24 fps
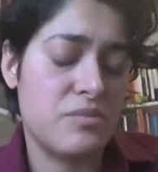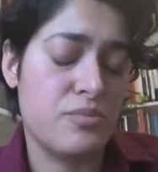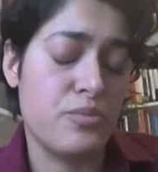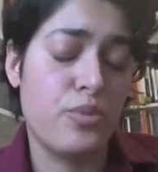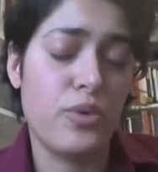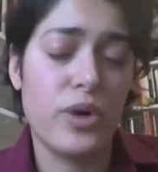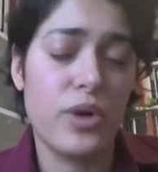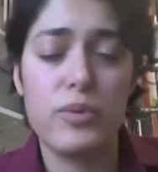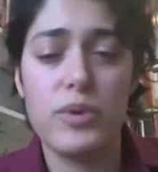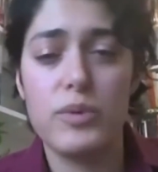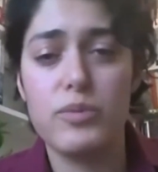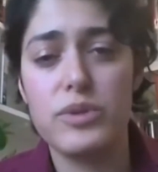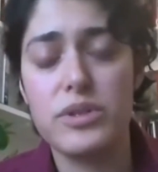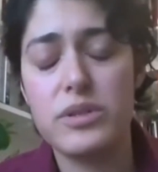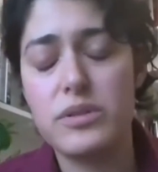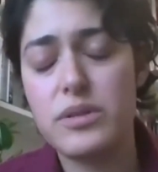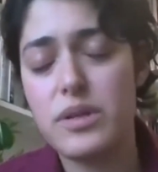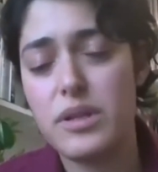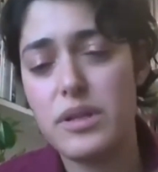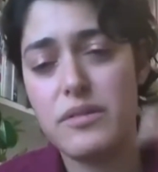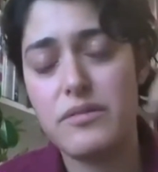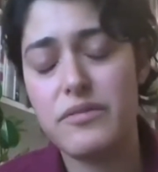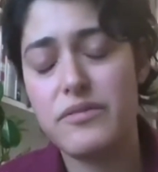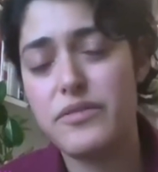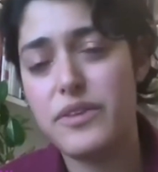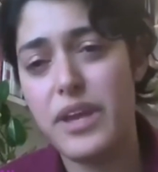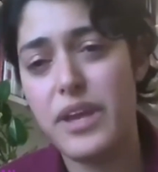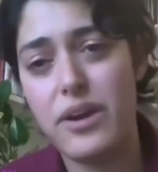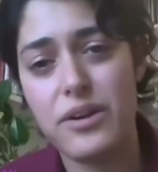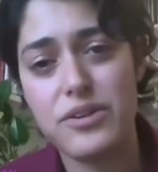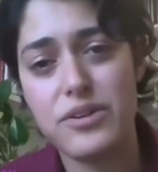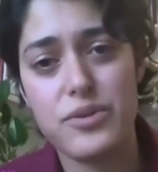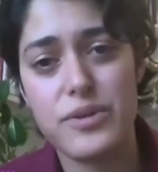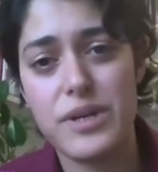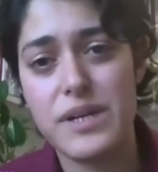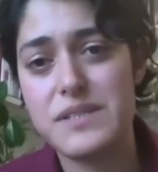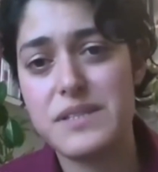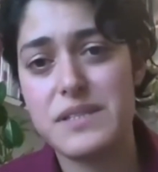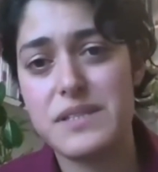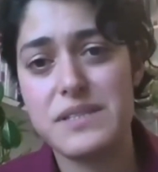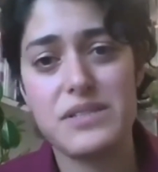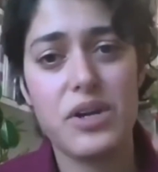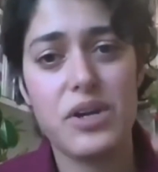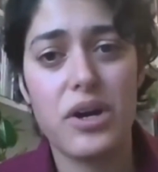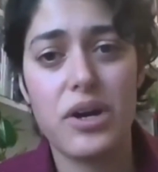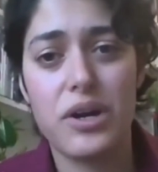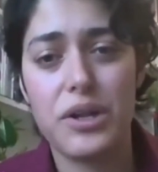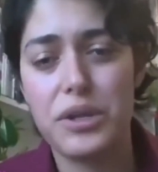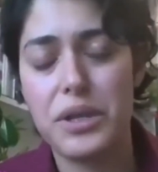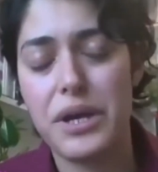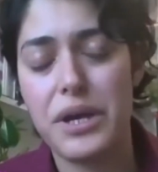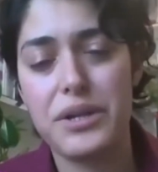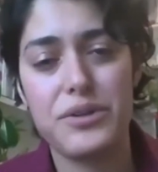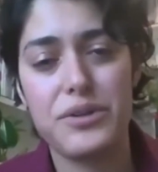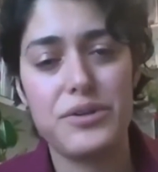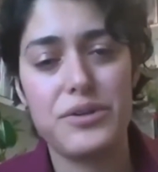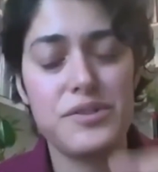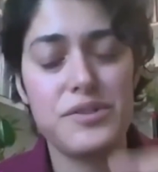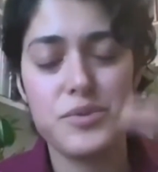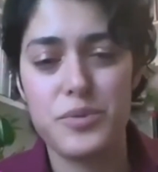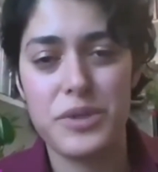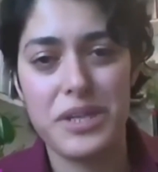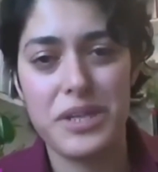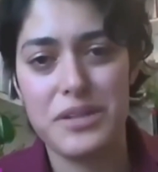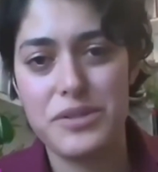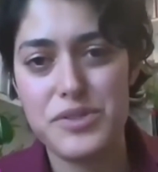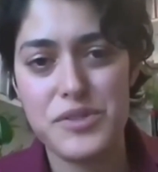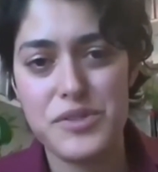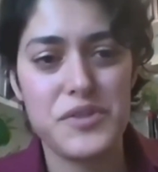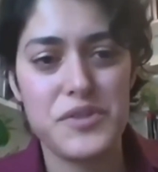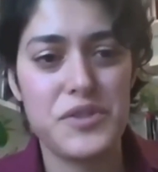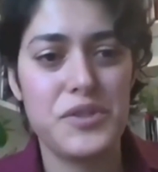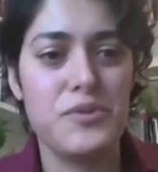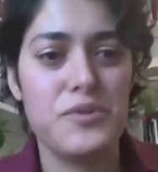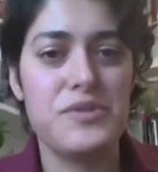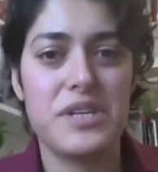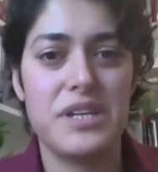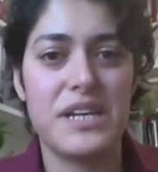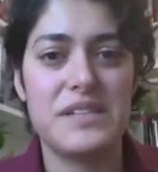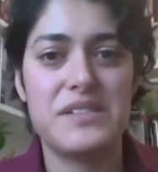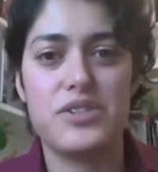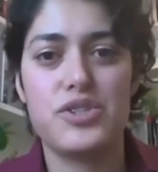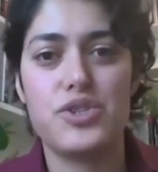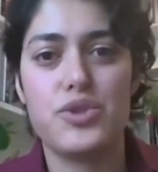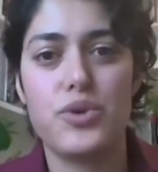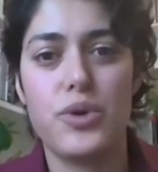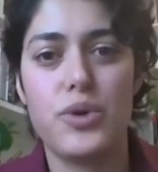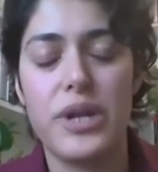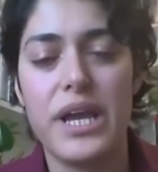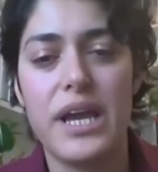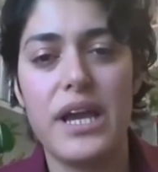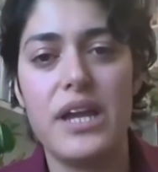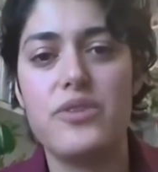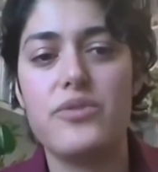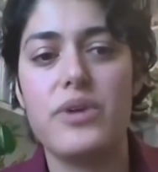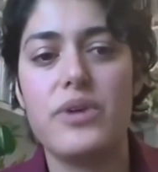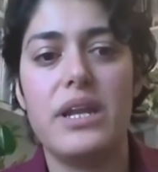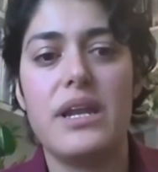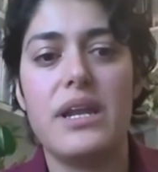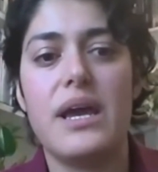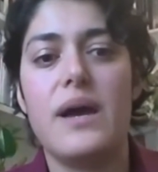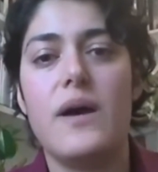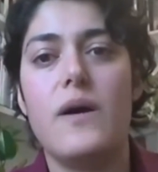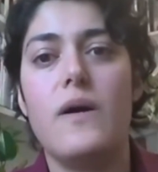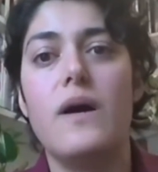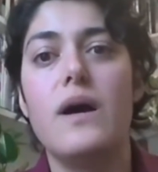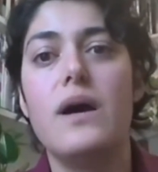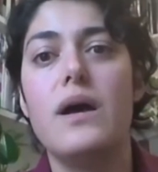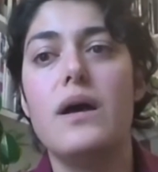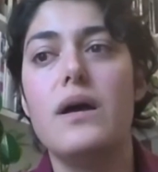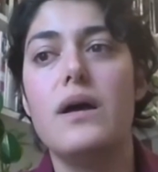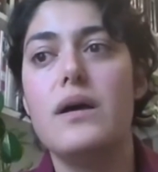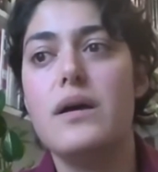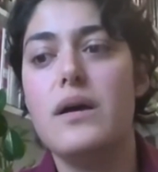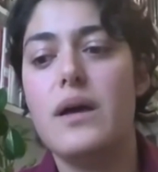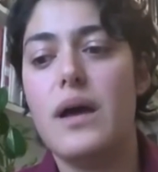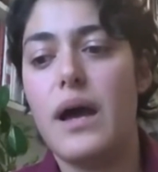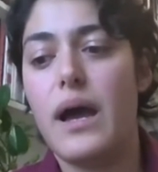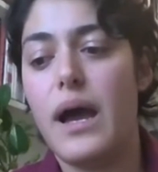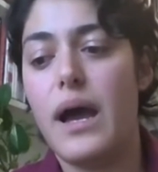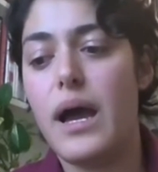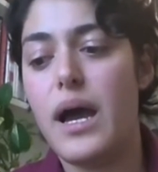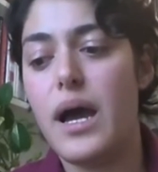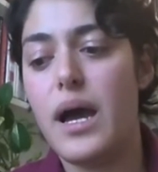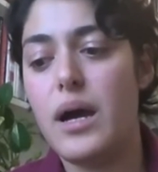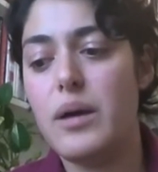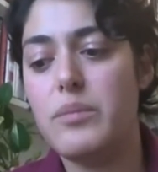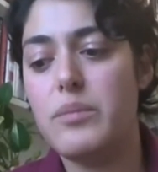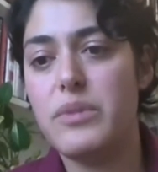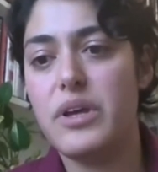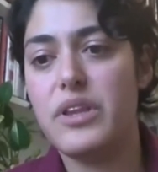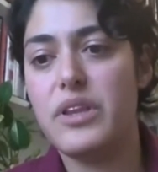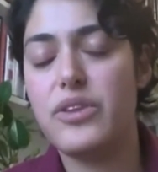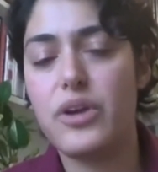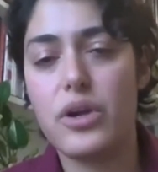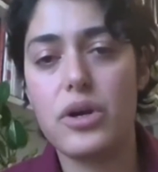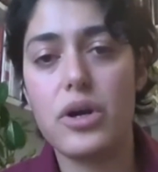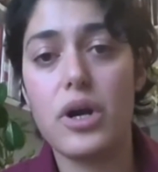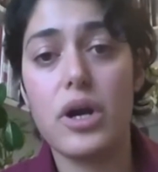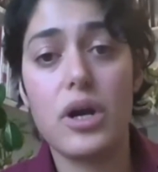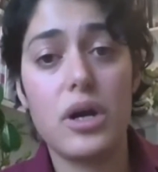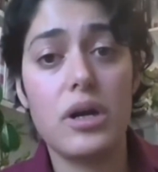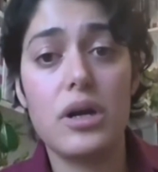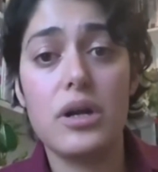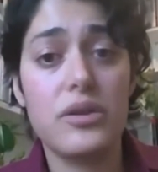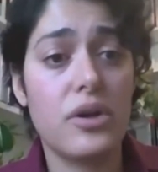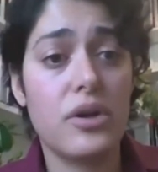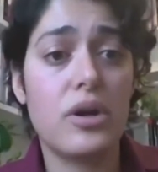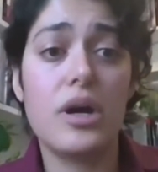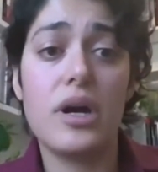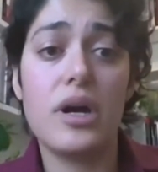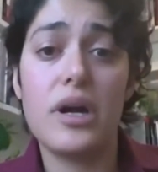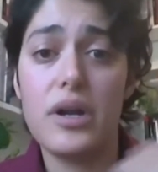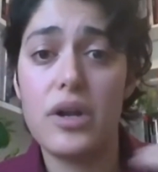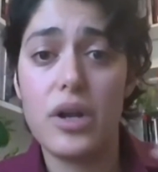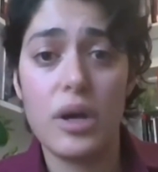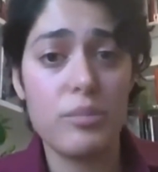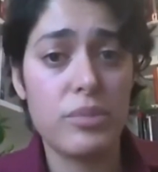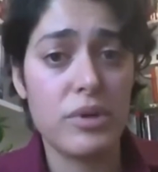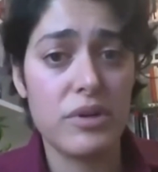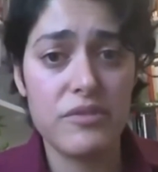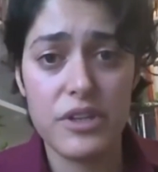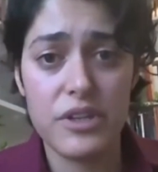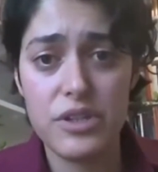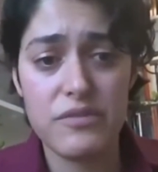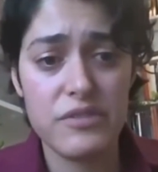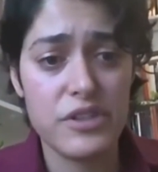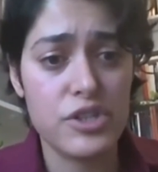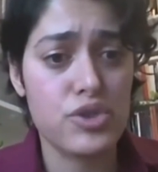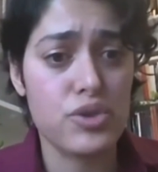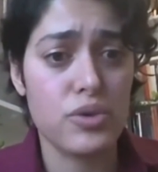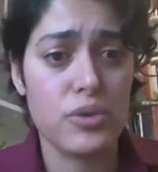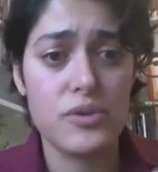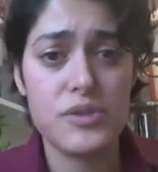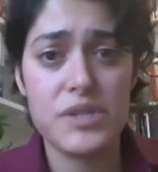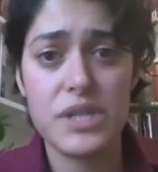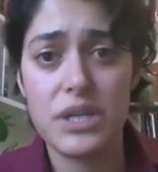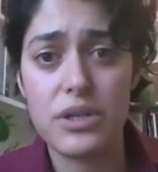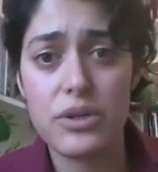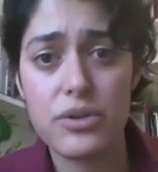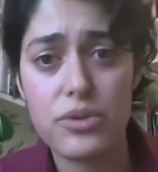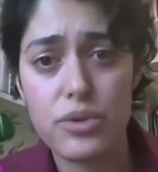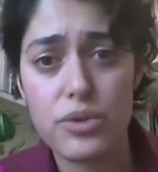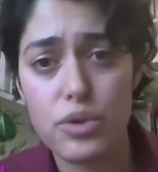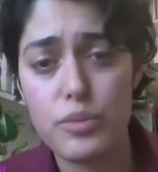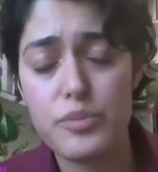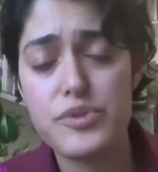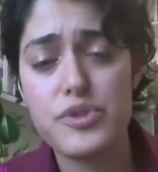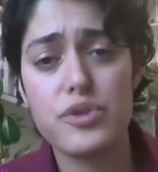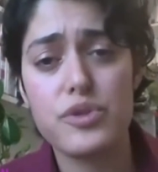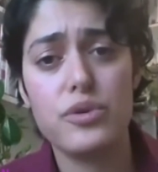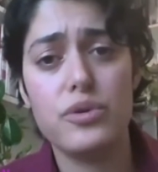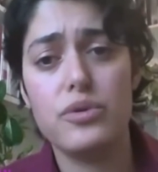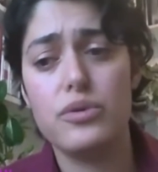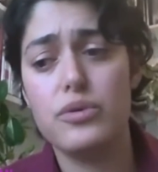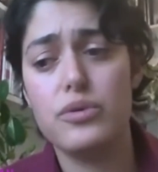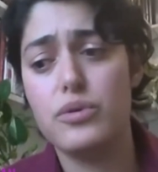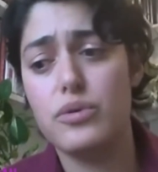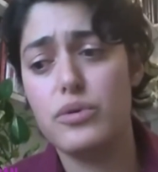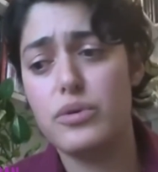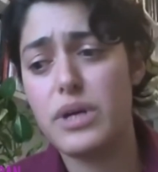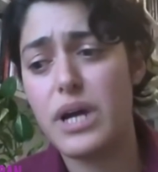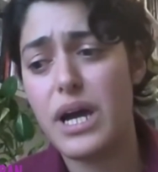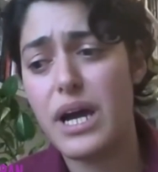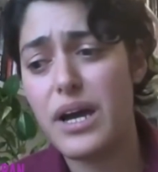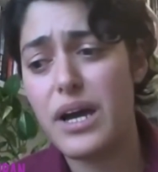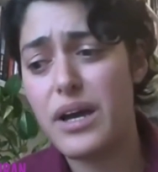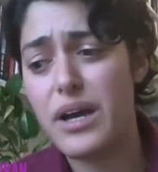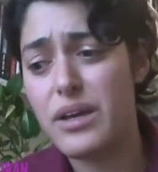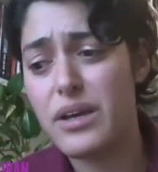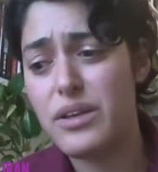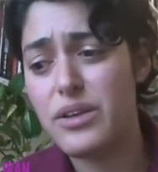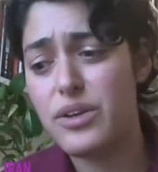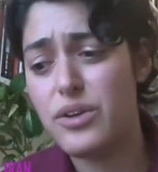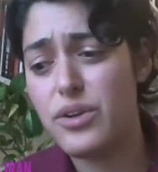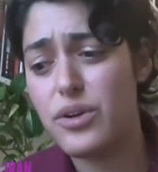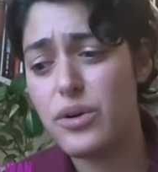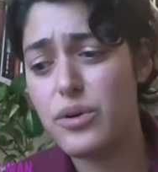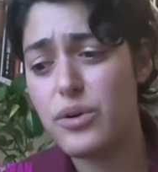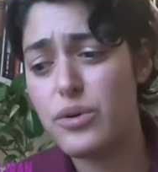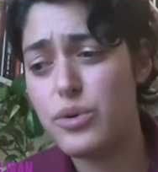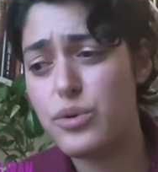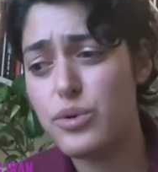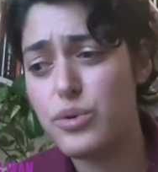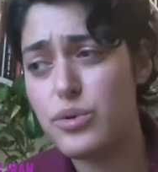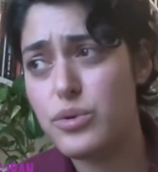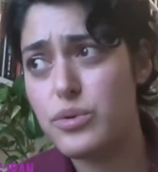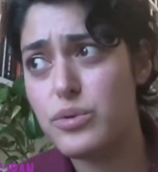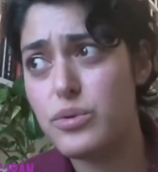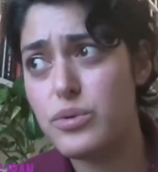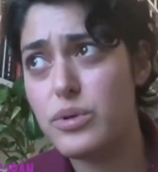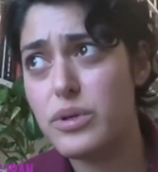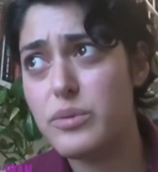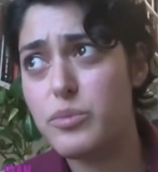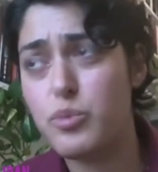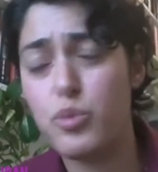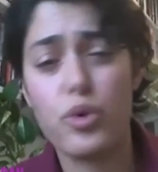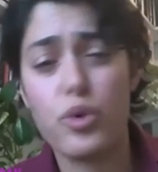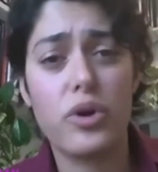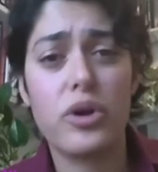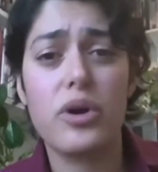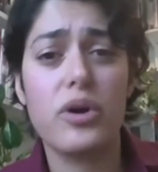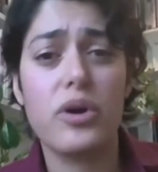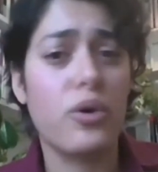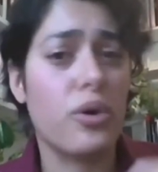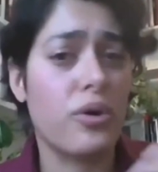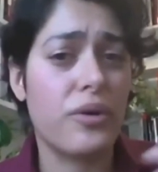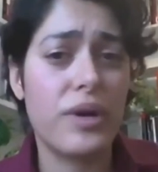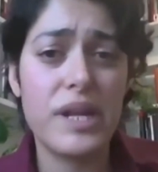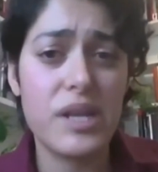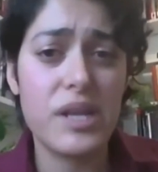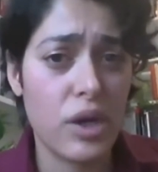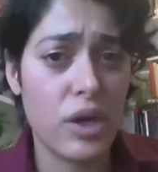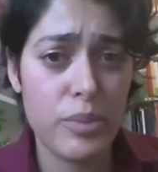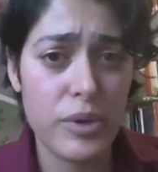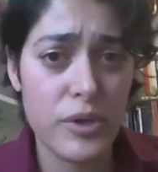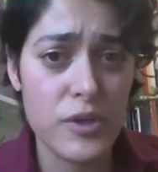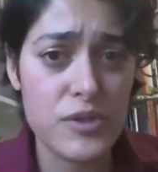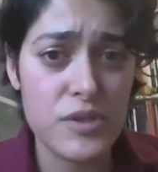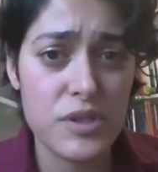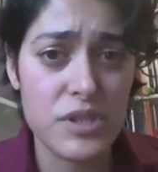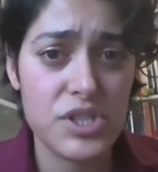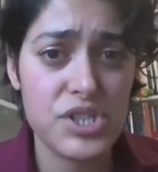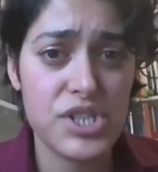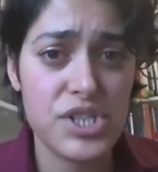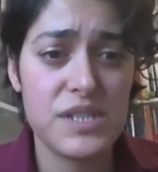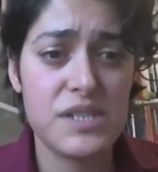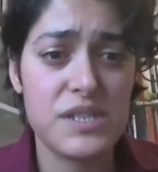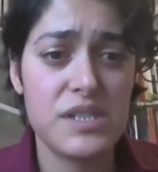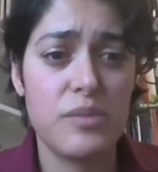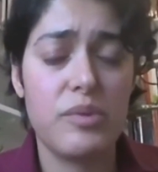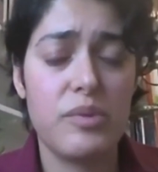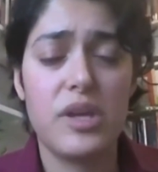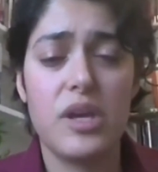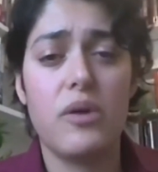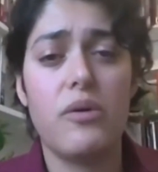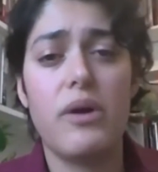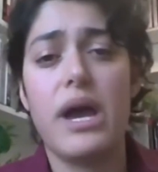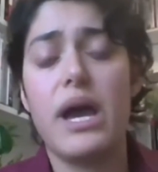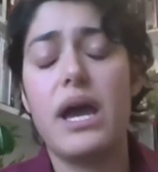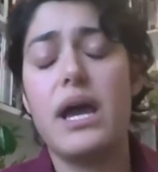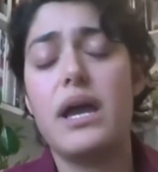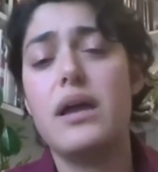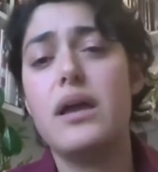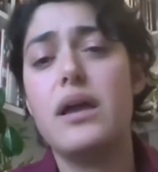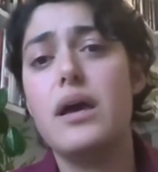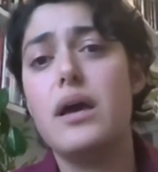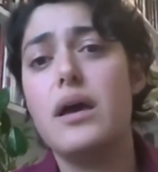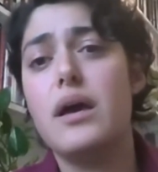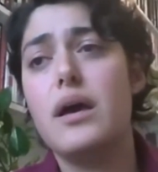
what we would kind of characterize as hardliners, we can just use it as a shorthand right now. There are a number of individuals and groups who who were already opposed to the JCPOA,